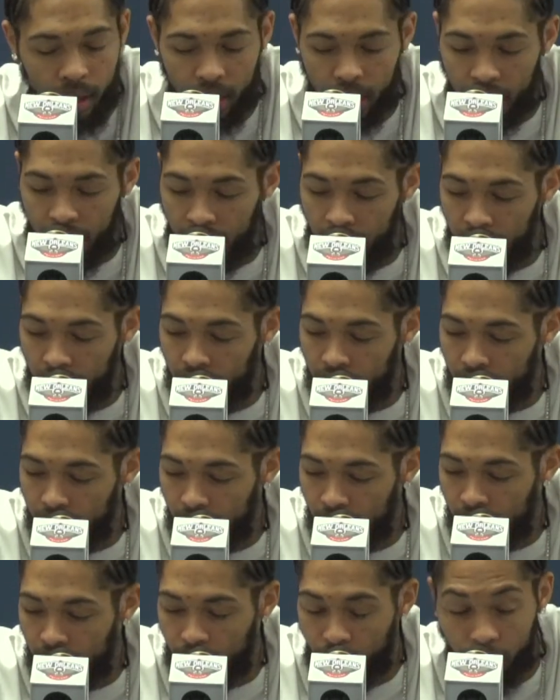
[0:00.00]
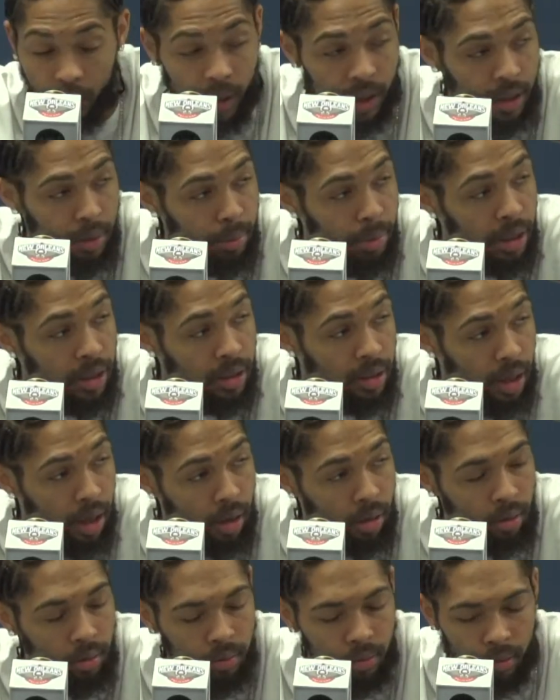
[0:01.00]
and I got to create the best
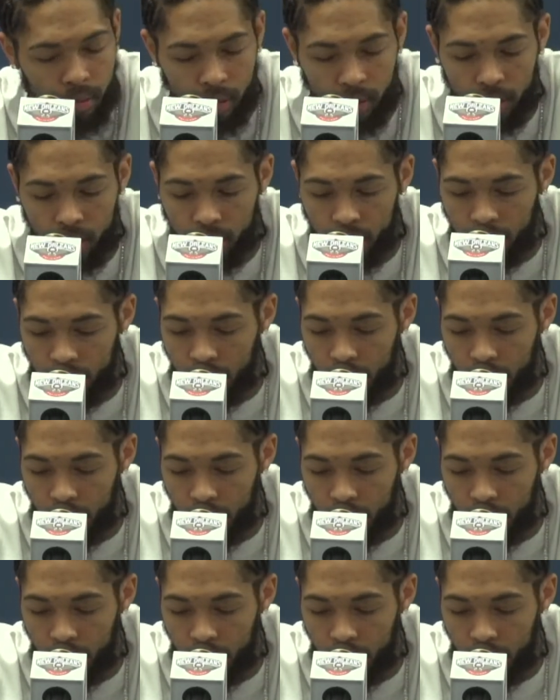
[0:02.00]
shot on the floor.